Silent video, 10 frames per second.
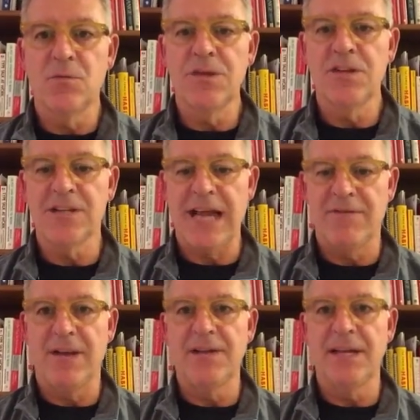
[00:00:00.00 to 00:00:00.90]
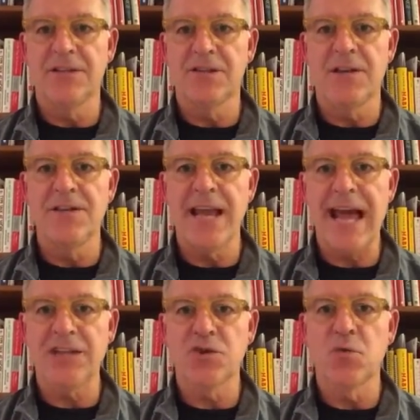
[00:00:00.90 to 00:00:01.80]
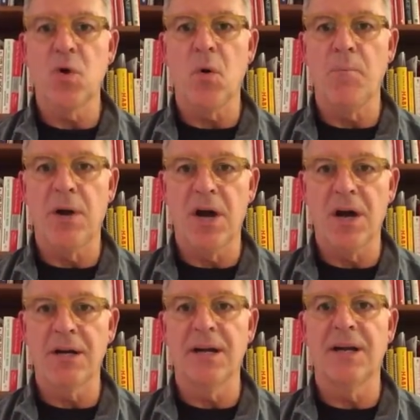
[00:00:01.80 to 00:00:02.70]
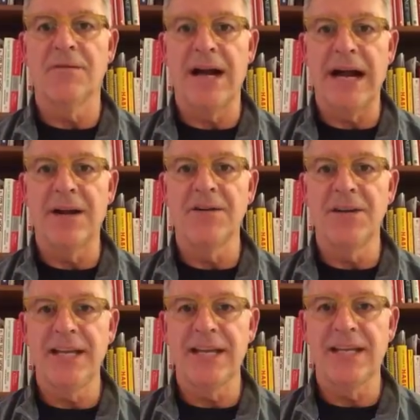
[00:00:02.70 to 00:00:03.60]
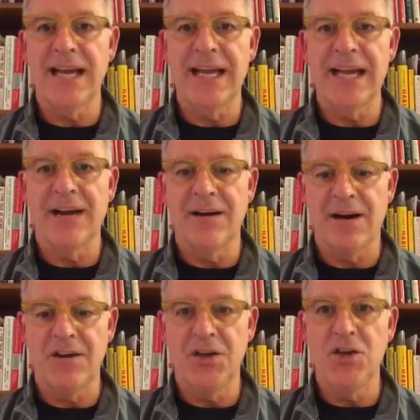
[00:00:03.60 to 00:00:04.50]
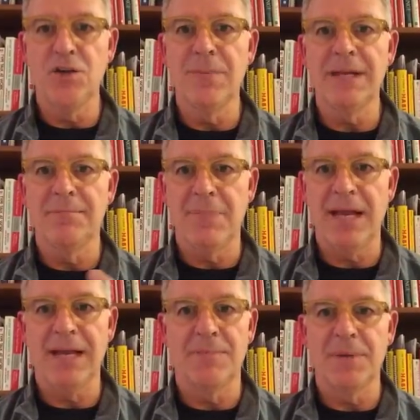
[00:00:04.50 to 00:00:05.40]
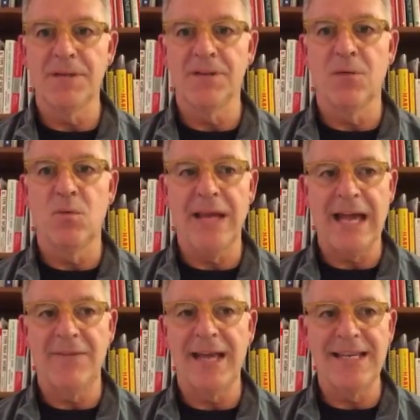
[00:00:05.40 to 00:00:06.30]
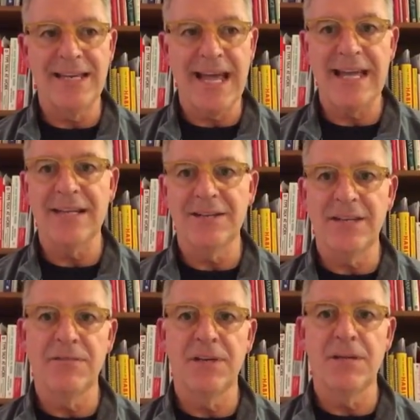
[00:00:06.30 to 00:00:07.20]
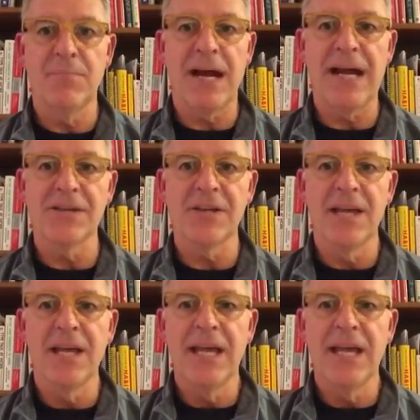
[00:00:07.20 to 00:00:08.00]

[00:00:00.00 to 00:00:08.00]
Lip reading: We just have it's a natural part of our DNA. Our human makeup is that we have a negativity bias.